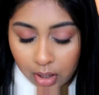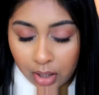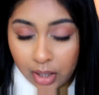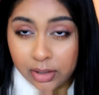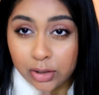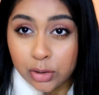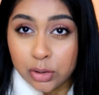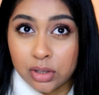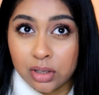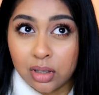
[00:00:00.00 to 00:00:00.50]
I
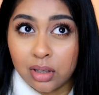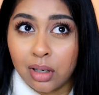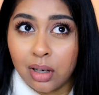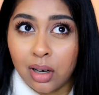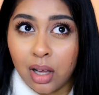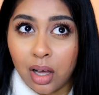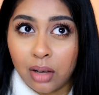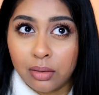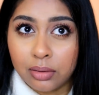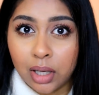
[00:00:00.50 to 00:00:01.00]
used to
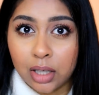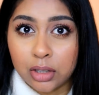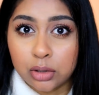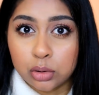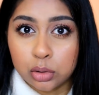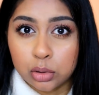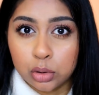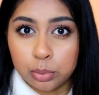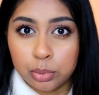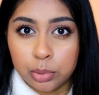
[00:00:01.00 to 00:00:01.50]
love like
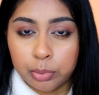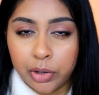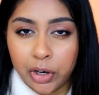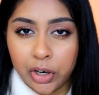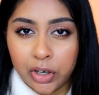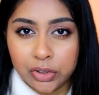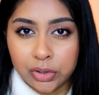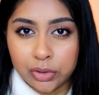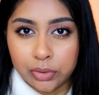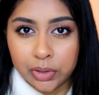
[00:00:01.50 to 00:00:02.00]
super bright
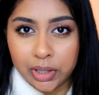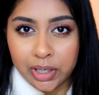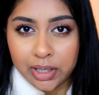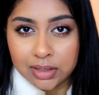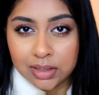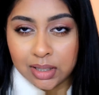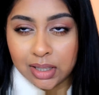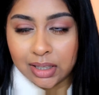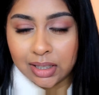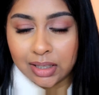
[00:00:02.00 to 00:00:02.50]
under
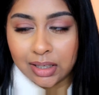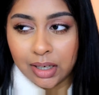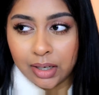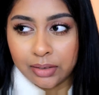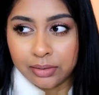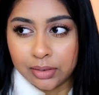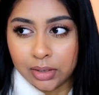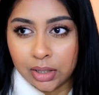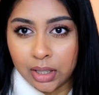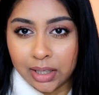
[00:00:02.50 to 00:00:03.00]
eyes, and I
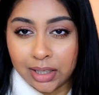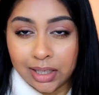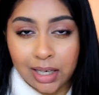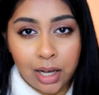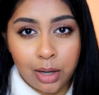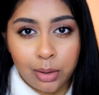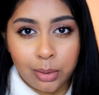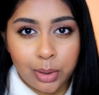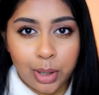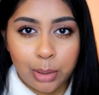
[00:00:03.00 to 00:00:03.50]
feel like
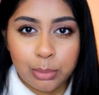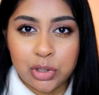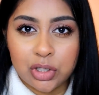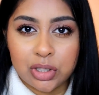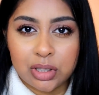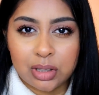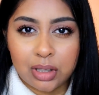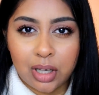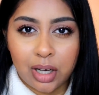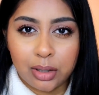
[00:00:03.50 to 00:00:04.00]
now I'm
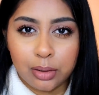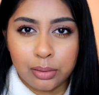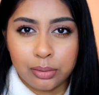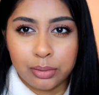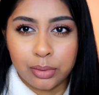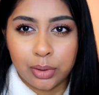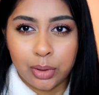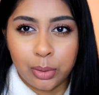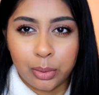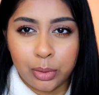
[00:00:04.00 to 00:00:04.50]
just kind
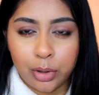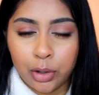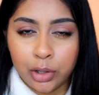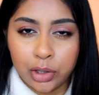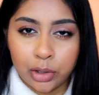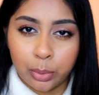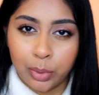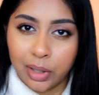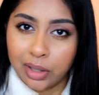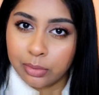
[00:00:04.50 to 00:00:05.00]
of
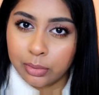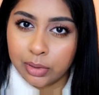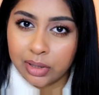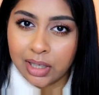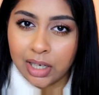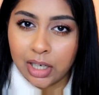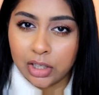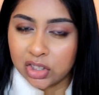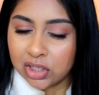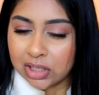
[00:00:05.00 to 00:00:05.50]
going away with
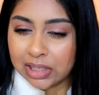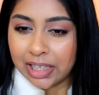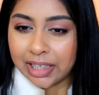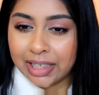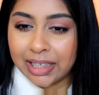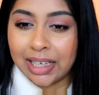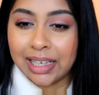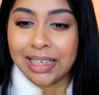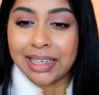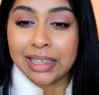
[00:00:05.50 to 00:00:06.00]
that. I just
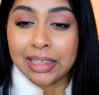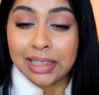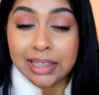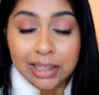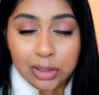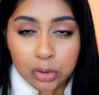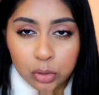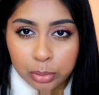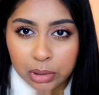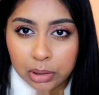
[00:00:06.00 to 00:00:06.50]
like it a
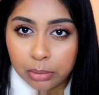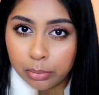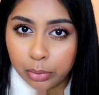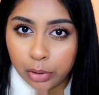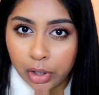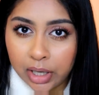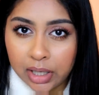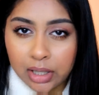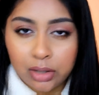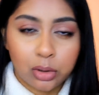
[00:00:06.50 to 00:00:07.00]
little bit
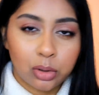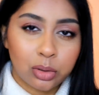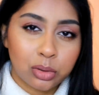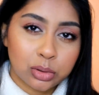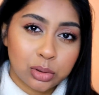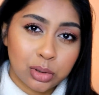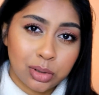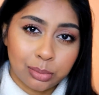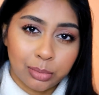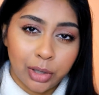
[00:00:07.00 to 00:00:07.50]
bright,
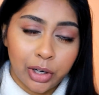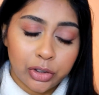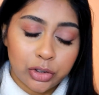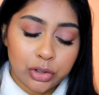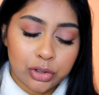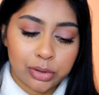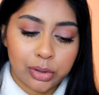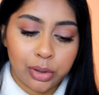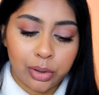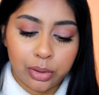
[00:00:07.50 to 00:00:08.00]
not too
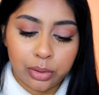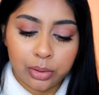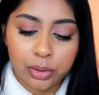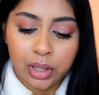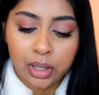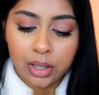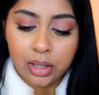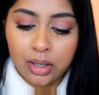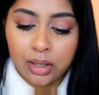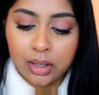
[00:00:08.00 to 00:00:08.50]
much. So,
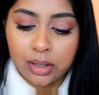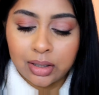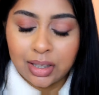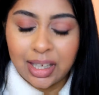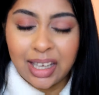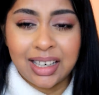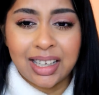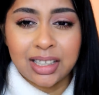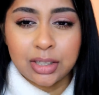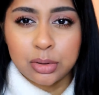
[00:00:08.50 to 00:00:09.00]

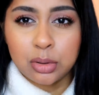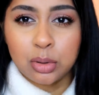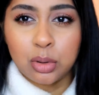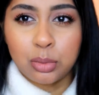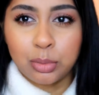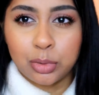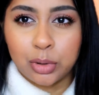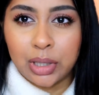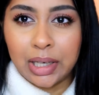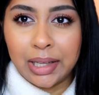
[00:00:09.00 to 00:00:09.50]
and that's
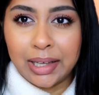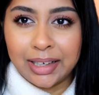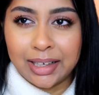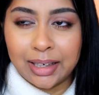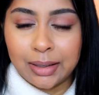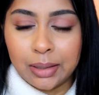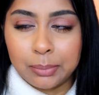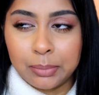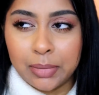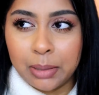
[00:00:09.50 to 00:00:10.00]
normal, like
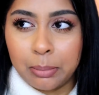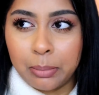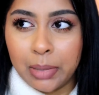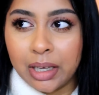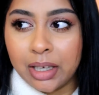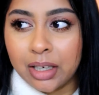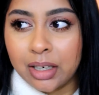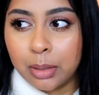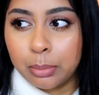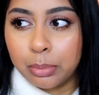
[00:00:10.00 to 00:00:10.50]
my
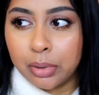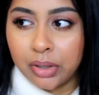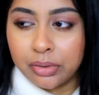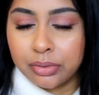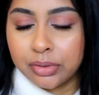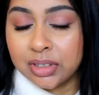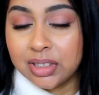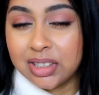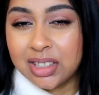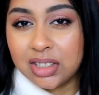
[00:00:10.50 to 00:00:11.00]
makeup
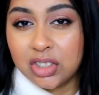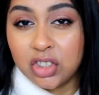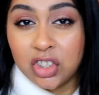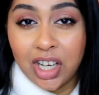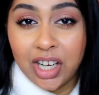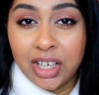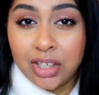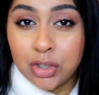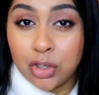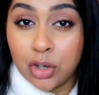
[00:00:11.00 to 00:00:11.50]
preferences
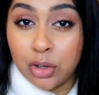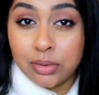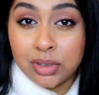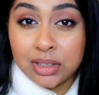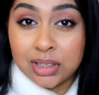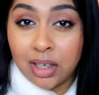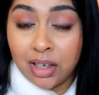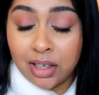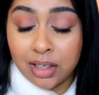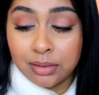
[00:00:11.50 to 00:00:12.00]
change over
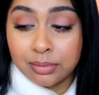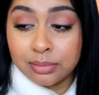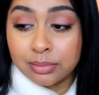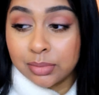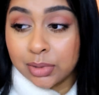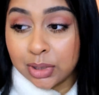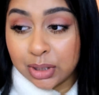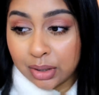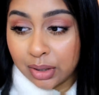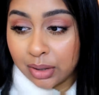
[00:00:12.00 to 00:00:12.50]
time,
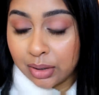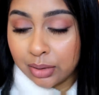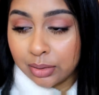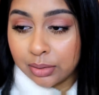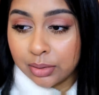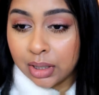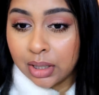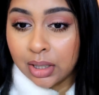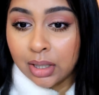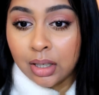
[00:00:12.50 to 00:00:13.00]

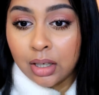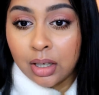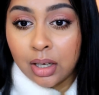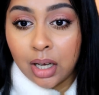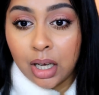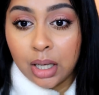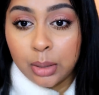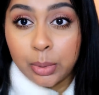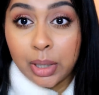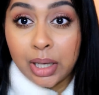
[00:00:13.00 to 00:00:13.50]
so
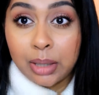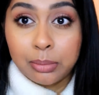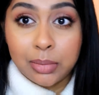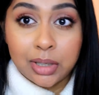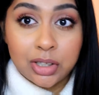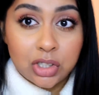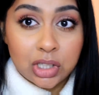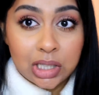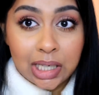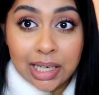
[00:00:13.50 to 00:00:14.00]
I wear
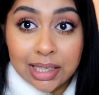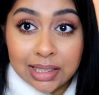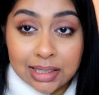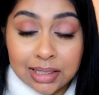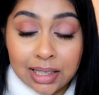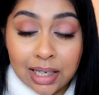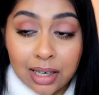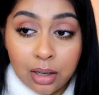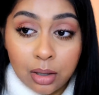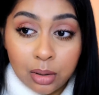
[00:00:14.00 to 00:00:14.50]
much less
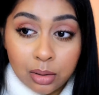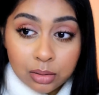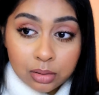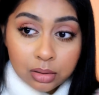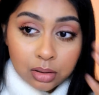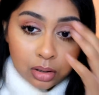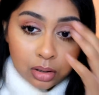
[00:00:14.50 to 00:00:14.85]
now.